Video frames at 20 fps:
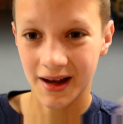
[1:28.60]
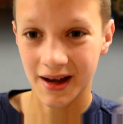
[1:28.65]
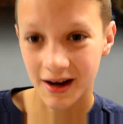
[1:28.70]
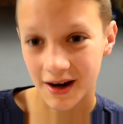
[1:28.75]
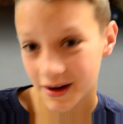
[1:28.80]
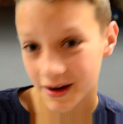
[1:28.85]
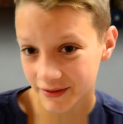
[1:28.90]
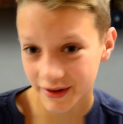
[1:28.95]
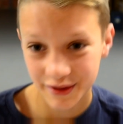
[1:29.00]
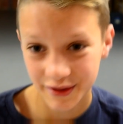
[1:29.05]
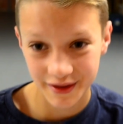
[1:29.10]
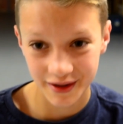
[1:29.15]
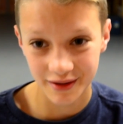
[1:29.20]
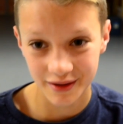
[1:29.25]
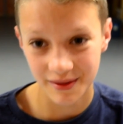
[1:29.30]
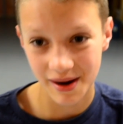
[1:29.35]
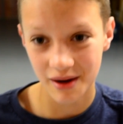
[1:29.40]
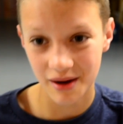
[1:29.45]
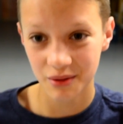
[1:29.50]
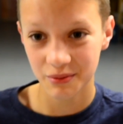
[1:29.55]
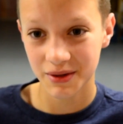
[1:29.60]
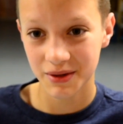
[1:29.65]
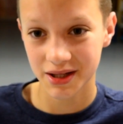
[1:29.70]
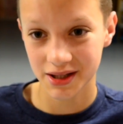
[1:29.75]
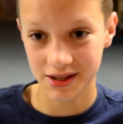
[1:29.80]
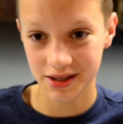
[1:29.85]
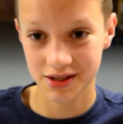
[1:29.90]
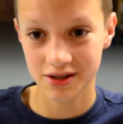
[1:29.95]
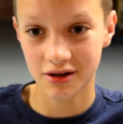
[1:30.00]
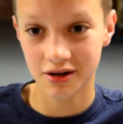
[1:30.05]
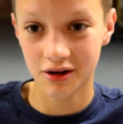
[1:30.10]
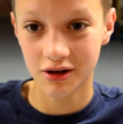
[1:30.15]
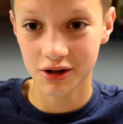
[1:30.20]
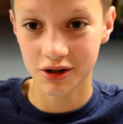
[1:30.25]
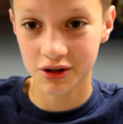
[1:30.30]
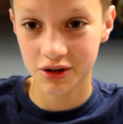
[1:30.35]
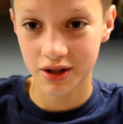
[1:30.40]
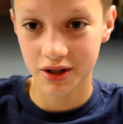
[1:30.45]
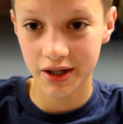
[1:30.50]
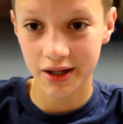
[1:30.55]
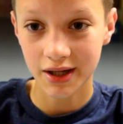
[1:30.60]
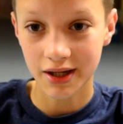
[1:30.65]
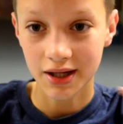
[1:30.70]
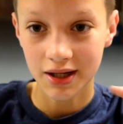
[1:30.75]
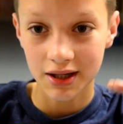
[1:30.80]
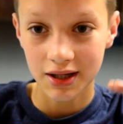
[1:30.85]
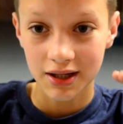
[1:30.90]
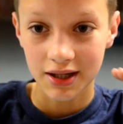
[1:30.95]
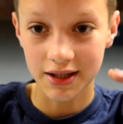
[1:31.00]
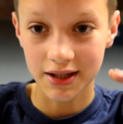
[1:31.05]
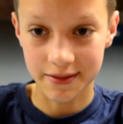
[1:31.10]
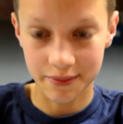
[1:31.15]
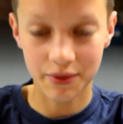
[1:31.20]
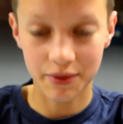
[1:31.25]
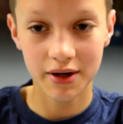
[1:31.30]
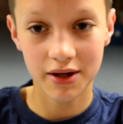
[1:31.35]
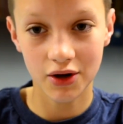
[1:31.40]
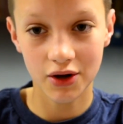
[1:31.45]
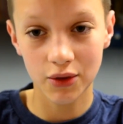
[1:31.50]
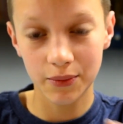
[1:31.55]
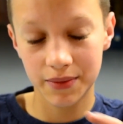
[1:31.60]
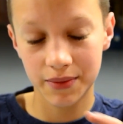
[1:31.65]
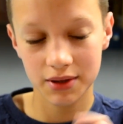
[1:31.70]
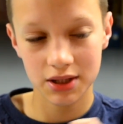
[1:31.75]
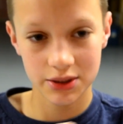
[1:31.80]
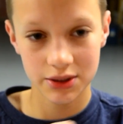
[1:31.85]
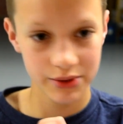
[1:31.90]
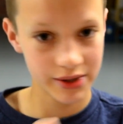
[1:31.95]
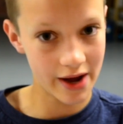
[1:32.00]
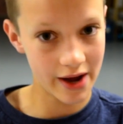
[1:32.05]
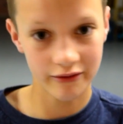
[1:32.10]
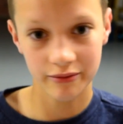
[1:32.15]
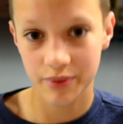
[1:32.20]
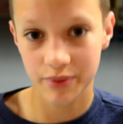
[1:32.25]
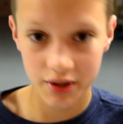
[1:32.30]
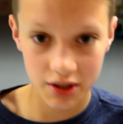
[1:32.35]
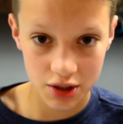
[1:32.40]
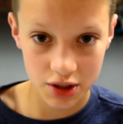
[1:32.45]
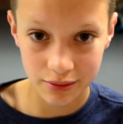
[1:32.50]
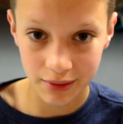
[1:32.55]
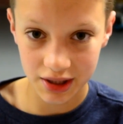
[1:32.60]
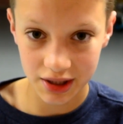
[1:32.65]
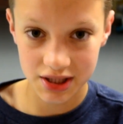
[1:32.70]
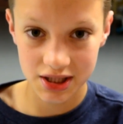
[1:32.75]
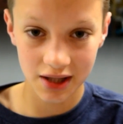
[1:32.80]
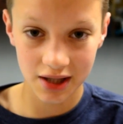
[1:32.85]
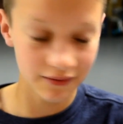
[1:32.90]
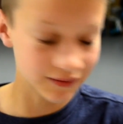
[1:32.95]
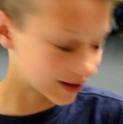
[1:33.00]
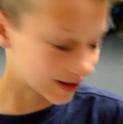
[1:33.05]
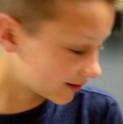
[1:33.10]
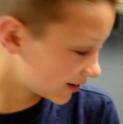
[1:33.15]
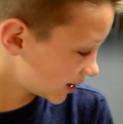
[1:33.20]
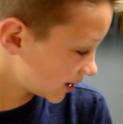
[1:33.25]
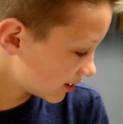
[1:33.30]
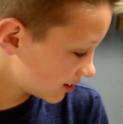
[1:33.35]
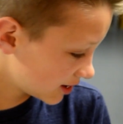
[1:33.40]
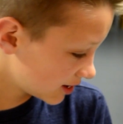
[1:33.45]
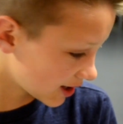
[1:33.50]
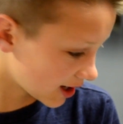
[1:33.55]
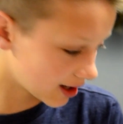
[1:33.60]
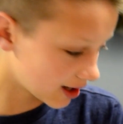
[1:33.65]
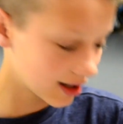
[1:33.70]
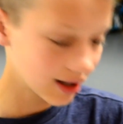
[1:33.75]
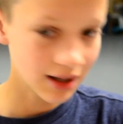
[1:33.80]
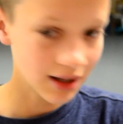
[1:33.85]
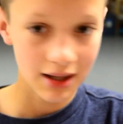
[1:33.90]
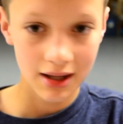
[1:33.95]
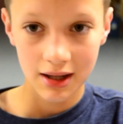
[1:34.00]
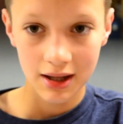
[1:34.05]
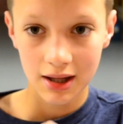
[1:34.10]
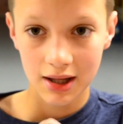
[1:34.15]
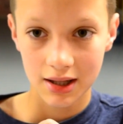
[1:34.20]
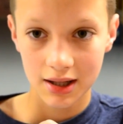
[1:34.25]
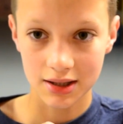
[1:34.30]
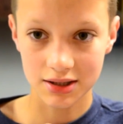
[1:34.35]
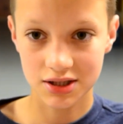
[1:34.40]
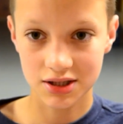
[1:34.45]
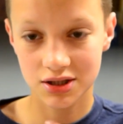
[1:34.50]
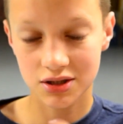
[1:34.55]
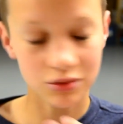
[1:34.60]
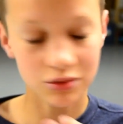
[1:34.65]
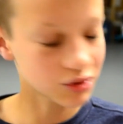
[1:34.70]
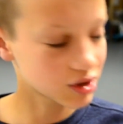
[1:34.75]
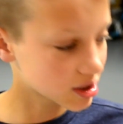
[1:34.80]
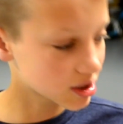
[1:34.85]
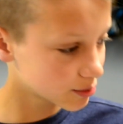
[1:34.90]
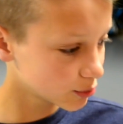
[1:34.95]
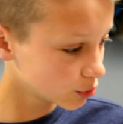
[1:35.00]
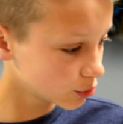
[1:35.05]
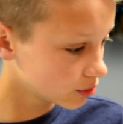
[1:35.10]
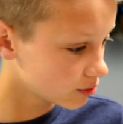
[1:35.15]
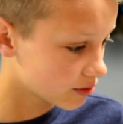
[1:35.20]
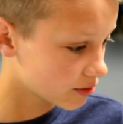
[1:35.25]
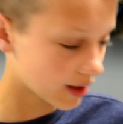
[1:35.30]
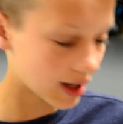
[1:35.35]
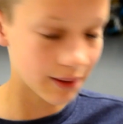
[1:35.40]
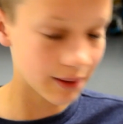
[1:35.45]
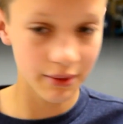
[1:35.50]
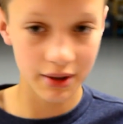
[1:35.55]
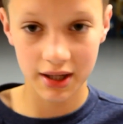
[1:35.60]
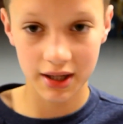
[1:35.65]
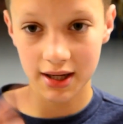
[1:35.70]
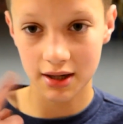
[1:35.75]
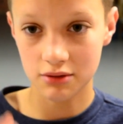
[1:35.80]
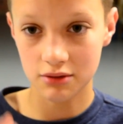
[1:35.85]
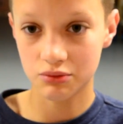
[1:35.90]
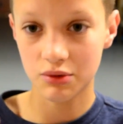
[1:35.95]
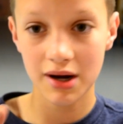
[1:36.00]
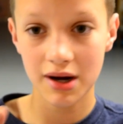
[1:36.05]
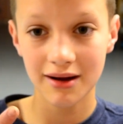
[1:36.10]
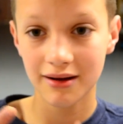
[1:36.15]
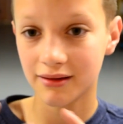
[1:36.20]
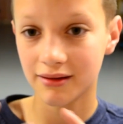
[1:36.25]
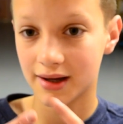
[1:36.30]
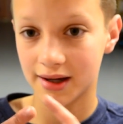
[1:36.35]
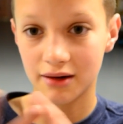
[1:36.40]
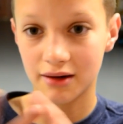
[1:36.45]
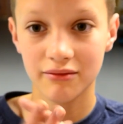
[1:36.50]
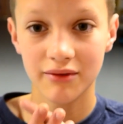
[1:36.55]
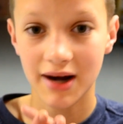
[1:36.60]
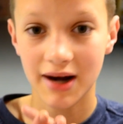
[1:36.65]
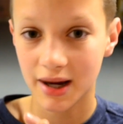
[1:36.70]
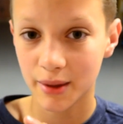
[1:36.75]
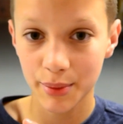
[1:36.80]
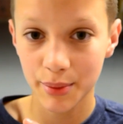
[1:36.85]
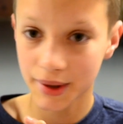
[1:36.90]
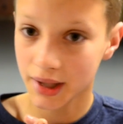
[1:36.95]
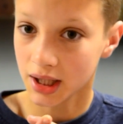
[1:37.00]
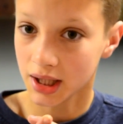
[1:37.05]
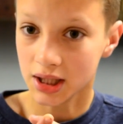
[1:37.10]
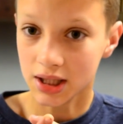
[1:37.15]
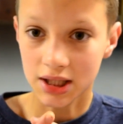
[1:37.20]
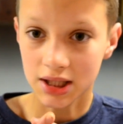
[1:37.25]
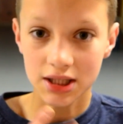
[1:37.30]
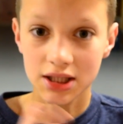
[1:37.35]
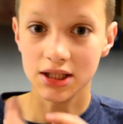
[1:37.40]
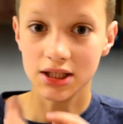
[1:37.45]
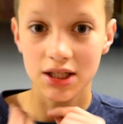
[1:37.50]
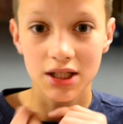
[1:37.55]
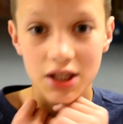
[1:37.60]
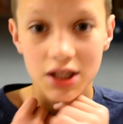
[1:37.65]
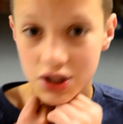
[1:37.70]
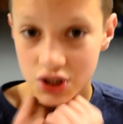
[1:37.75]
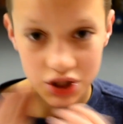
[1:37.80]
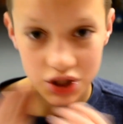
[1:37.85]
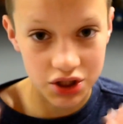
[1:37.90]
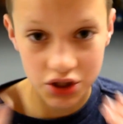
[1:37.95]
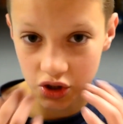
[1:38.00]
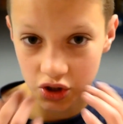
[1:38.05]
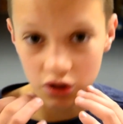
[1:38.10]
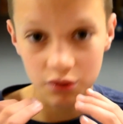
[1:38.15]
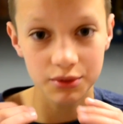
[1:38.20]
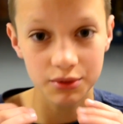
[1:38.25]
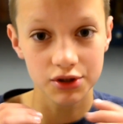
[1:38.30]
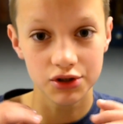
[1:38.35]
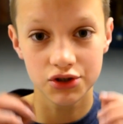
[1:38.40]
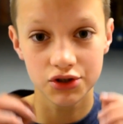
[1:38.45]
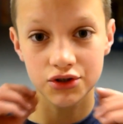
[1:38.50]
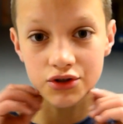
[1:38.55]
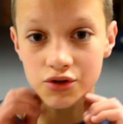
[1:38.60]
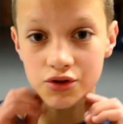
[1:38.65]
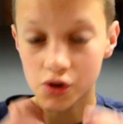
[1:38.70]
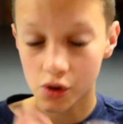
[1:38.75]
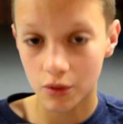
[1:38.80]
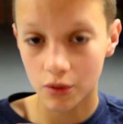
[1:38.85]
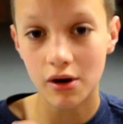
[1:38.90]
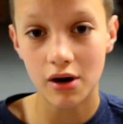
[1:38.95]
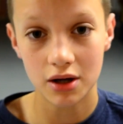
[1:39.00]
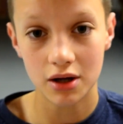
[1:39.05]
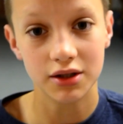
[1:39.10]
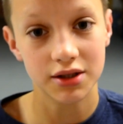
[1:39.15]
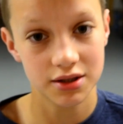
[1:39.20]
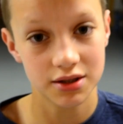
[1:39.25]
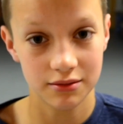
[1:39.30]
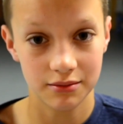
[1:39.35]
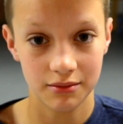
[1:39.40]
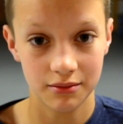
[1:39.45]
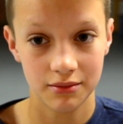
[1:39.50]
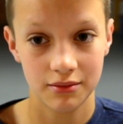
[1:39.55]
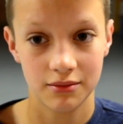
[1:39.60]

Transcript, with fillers: Everything around me is concrete. It's pretty open because we haven't put too much stuff down here yet. It's so smooth. I'm gonna get a rail and a ramp. It's just gonna be so awesome.